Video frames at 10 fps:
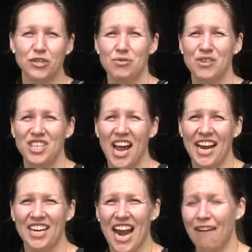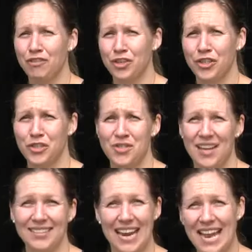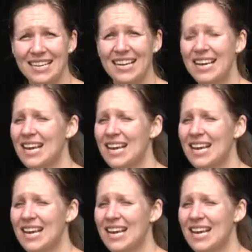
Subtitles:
to retire after 2008.